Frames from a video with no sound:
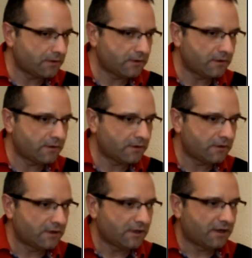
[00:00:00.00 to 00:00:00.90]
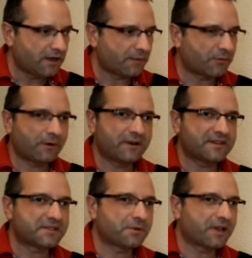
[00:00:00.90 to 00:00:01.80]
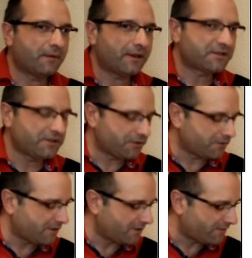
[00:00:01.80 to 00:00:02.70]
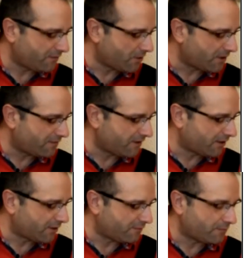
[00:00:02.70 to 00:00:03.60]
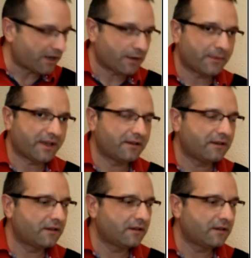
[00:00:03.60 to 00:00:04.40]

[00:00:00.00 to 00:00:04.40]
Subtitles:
and probably this ring a bell to you if you're a fan of Brian May.